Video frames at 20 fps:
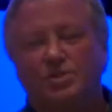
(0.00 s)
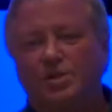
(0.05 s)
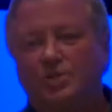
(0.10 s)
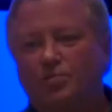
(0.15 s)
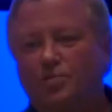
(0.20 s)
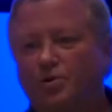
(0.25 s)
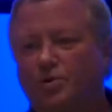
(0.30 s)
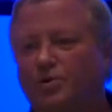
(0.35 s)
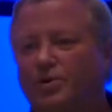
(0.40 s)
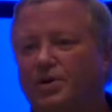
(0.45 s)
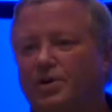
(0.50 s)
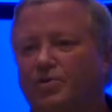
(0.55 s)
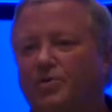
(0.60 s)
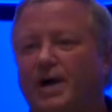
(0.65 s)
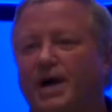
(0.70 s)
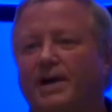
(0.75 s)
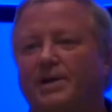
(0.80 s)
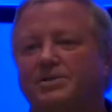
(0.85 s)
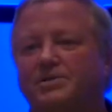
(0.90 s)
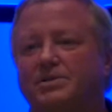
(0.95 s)
it really
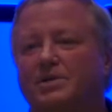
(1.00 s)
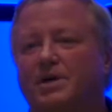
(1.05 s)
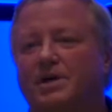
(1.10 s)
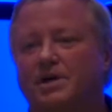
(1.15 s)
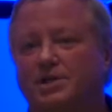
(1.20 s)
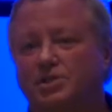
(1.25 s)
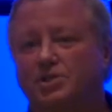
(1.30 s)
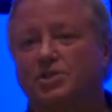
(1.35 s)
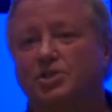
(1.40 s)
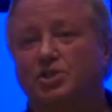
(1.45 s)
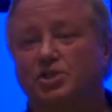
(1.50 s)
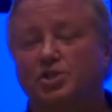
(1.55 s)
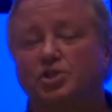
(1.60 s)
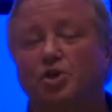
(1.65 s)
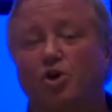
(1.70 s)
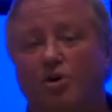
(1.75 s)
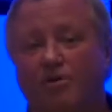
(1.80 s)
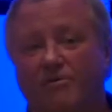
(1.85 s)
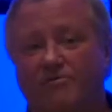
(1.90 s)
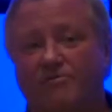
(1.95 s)
allowed us to
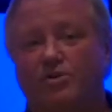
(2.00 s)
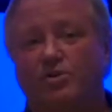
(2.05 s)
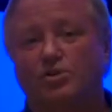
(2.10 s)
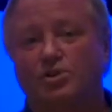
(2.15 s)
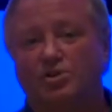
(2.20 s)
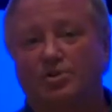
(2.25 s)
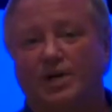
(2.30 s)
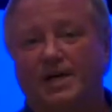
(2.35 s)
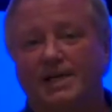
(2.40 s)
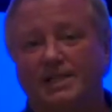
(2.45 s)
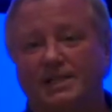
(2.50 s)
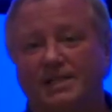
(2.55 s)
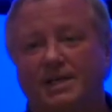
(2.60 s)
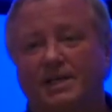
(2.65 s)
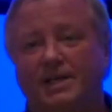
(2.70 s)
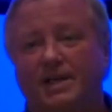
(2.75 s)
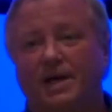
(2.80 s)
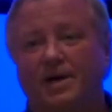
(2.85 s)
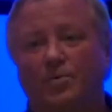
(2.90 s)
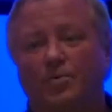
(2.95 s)
start virtualizing
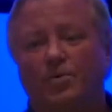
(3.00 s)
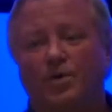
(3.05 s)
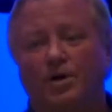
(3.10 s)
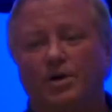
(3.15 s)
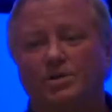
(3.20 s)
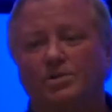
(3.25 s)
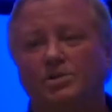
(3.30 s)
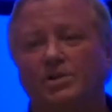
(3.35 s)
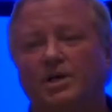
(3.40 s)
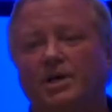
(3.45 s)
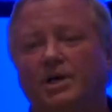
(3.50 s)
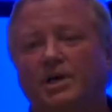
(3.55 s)
networks